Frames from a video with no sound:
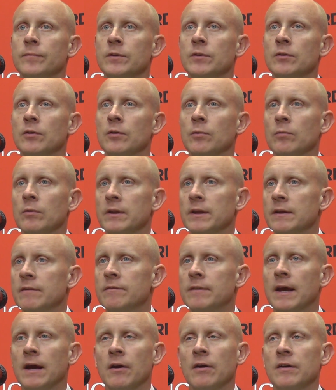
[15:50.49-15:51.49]
know, to
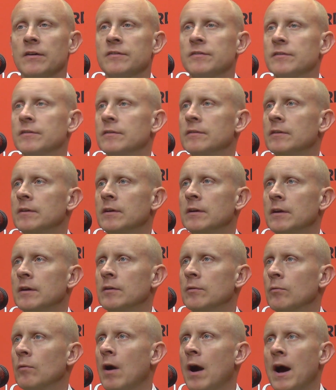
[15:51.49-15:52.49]
relieve Darius
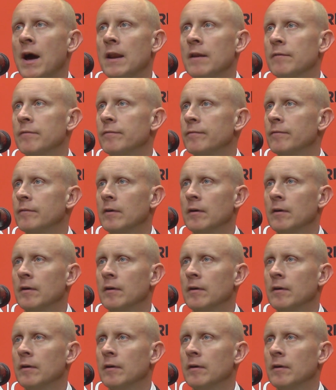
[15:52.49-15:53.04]
and Ryan of